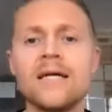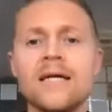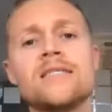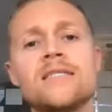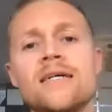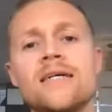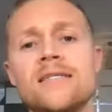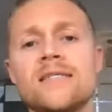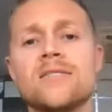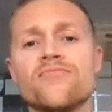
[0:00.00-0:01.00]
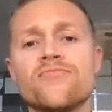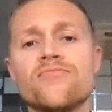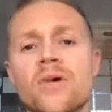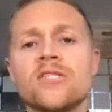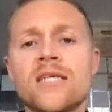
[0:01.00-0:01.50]
And it says
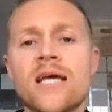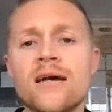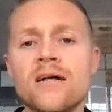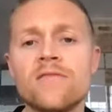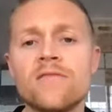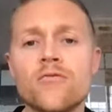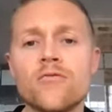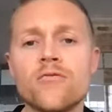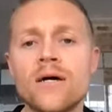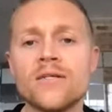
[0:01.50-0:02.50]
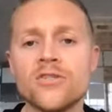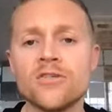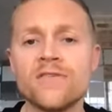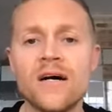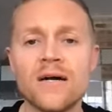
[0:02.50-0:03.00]
on a scale from
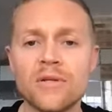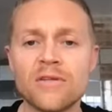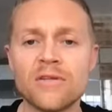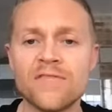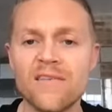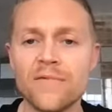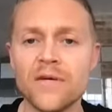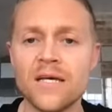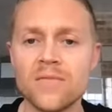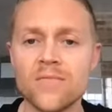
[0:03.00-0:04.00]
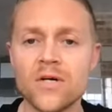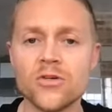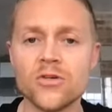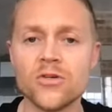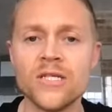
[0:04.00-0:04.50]
one to five, with five being the
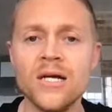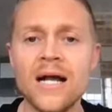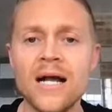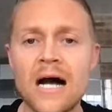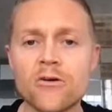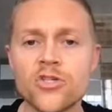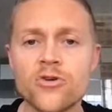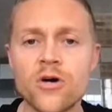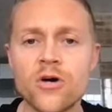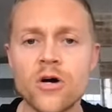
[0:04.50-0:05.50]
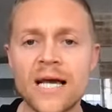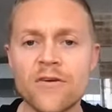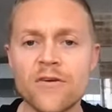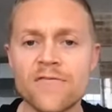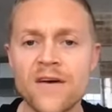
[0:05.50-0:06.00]
most, how strongly
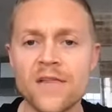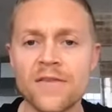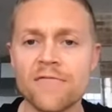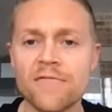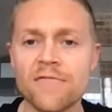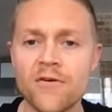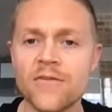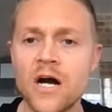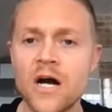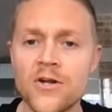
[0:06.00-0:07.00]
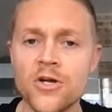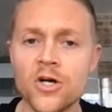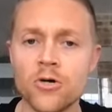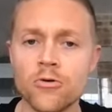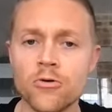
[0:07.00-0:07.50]
have you felt the fear of the
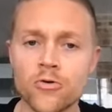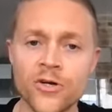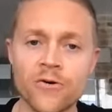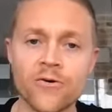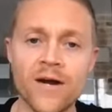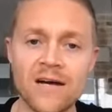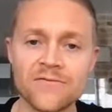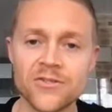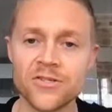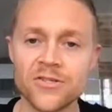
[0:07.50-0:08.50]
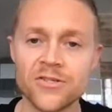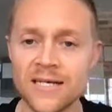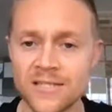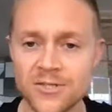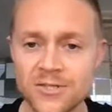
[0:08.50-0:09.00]
unknown during or after
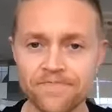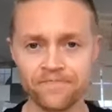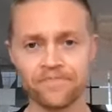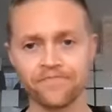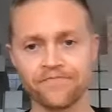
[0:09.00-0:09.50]
cancer?